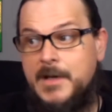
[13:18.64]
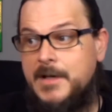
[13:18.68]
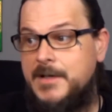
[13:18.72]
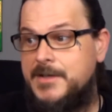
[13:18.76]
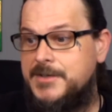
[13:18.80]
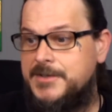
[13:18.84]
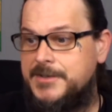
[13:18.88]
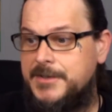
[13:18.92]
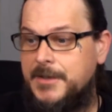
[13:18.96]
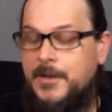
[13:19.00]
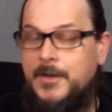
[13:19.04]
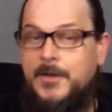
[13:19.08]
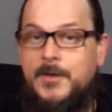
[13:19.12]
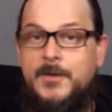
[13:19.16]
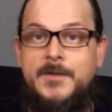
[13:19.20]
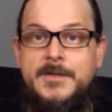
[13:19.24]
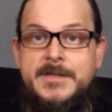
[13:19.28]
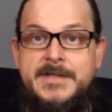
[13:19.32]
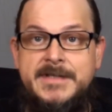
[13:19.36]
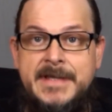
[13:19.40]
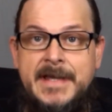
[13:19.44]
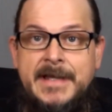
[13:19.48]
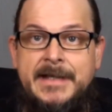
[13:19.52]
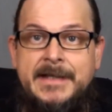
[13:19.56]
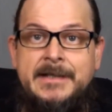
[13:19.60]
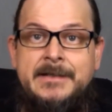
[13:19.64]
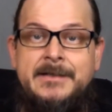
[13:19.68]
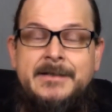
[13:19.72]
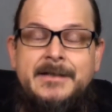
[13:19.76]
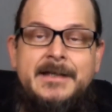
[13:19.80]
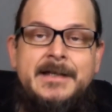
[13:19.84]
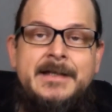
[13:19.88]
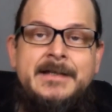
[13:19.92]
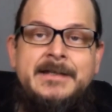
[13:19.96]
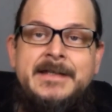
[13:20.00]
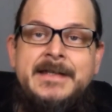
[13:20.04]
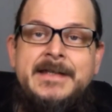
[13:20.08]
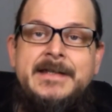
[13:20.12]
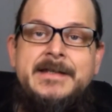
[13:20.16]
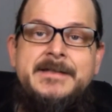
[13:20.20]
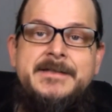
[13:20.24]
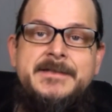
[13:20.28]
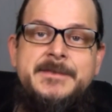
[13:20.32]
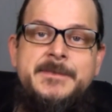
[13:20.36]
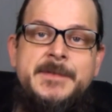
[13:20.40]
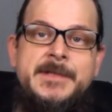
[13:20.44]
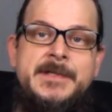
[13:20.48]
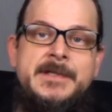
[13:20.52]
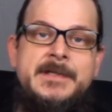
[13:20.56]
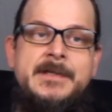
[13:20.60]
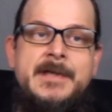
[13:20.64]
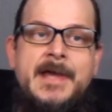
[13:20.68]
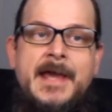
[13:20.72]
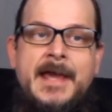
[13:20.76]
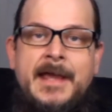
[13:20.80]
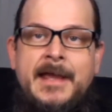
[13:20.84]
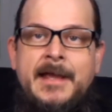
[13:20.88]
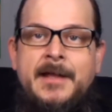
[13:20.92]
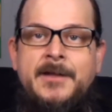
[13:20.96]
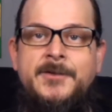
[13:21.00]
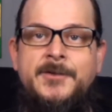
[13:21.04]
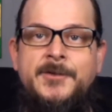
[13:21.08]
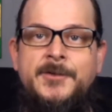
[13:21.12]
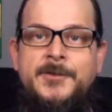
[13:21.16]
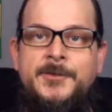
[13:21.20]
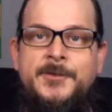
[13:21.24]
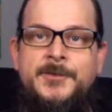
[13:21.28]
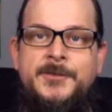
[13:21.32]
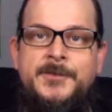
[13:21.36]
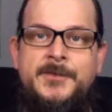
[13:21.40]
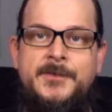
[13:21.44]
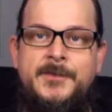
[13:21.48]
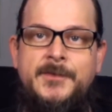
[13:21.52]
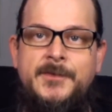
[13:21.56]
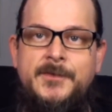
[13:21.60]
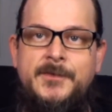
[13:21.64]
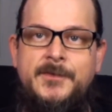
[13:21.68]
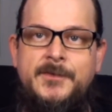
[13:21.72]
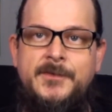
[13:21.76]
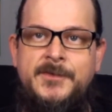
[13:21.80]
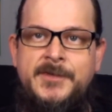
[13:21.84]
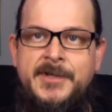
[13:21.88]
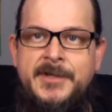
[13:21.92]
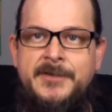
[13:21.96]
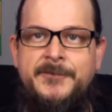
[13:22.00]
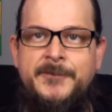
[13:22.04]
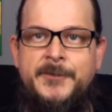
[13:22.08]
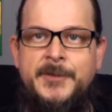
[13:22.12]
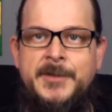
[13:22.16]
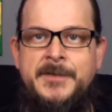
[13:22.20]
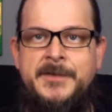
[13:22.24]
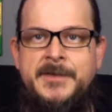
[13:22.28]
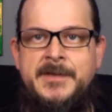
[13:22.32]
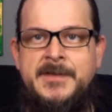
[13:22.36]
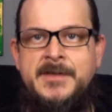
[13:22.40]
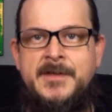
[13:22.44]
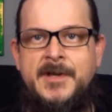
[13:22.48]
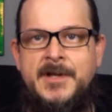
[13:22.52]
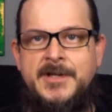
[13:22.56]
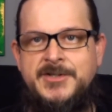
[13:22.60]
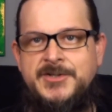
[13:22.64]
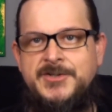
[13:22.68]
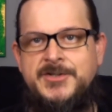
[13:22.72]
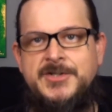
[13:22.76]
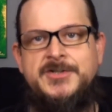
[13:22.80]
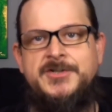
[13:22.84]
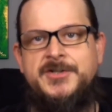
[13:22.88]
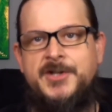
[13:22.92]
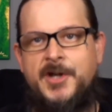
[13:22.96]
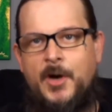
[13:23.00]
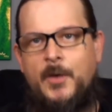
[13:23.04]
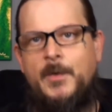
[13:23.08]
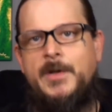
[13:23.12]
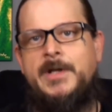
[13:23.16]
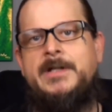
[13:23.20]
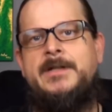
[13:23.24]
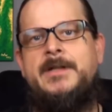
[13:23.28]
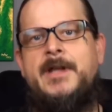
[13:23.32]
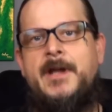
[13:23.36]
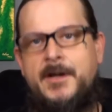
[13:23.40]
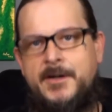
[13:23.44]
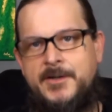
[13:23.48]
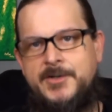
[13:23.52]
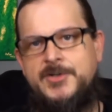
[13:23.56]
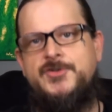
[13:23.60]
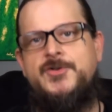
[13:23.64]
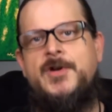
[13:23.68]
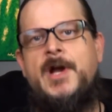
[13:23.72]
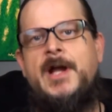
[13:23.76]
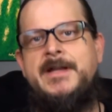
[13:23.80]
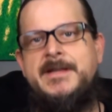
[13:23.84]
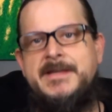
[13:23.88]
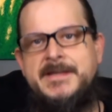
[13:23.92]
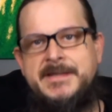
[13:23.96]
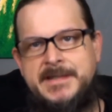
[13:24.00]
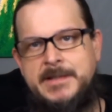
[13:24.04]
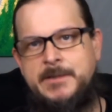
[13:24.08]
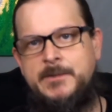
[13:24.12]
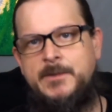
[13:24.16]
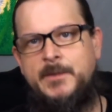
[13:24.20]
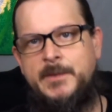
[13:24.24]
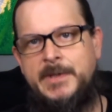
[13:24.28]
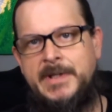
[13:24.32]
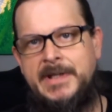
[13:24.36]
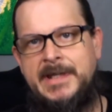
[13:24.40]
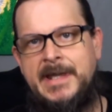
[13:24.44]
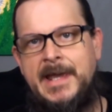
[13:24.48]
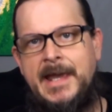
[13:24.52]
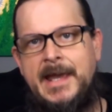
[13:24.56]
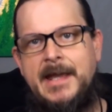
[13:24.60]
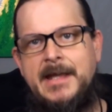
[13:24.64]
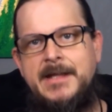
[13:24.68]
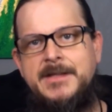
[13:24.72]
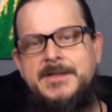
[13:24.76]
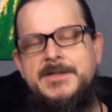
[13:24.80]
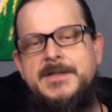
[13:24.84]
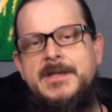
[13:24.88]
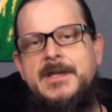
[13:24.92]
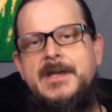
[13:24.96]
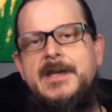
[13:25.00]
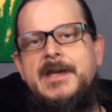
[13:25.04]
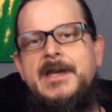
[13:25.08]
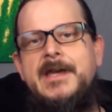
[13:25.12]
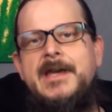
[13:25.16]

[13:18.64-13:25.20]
So, second, it needed to be handled different than us just going there and trying to see what we catch.